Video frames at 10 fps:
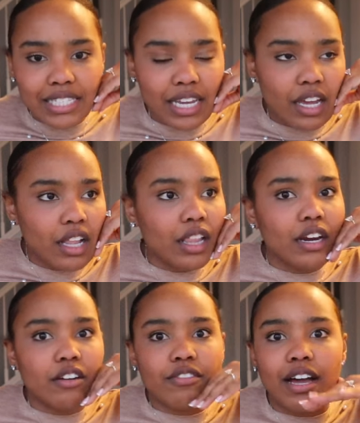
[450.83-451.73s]
It's like a
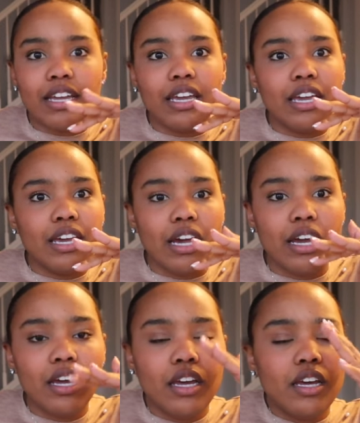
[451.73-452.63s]
clarifying,
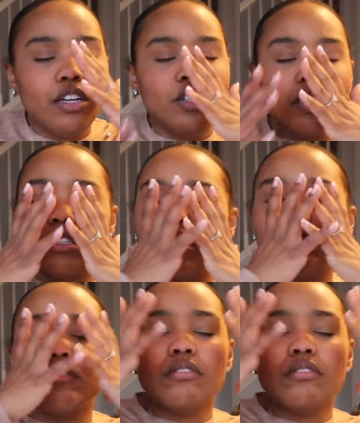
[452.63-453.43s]
just,